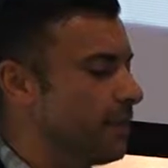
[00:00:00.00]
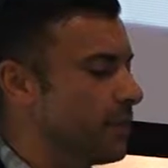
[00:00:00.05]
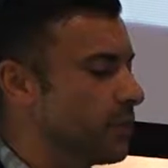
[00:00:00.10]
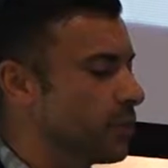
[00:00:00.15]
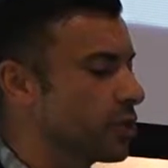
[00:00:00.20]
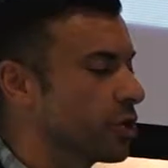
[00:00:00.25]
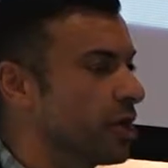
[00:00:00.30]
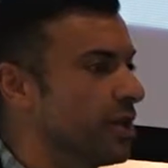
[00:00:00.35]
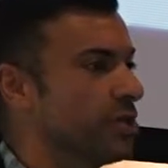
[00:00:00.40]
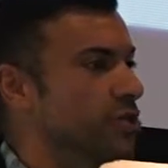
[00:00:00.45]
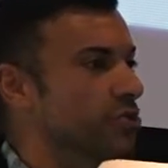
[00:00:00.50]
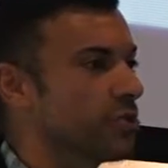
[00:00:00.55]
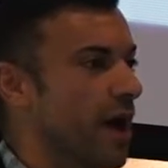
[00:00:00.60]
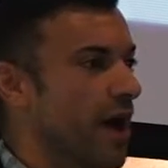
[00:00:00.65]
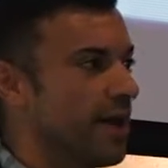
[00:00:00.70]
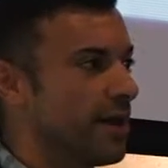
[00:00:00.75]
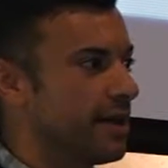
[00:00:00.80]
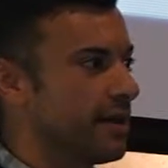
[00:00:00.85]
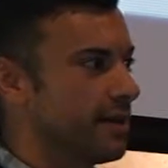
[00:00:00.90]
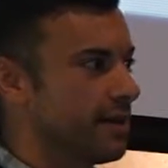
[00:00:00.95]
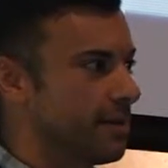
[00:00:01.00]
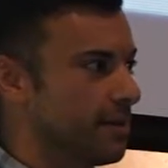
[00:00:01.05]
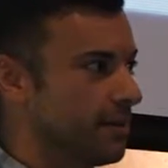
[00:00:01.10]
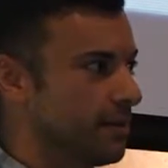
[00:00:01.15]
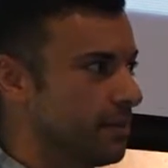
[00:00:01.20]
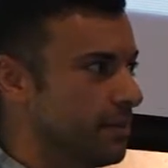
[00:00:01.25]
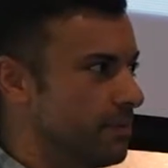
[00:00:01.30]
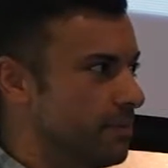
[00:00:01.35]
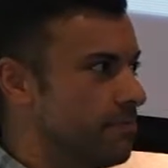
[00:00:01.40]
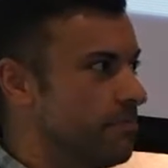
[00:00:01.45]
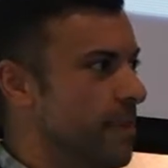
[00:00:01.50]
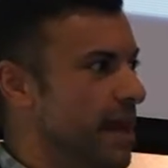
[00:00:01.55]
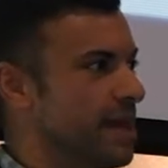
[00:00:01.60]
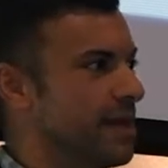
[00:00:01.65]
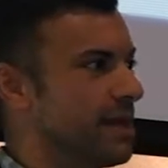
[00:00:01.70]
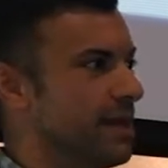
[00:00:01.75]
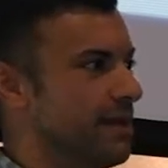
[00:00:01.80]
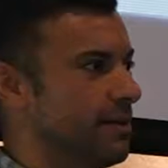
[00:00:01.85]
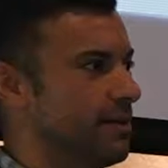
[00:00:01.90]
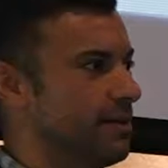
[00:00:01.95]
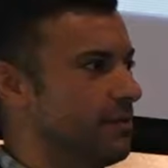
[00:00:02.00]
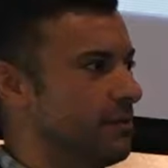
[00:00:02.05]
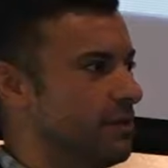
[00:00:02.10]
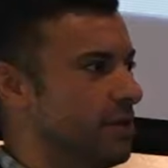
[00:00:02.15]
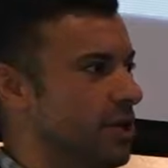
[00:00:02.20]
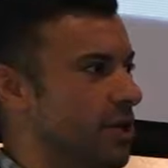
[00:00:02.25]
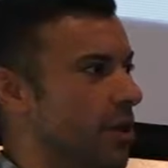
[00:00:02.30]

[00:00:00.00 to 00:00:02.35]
we're going to try to make it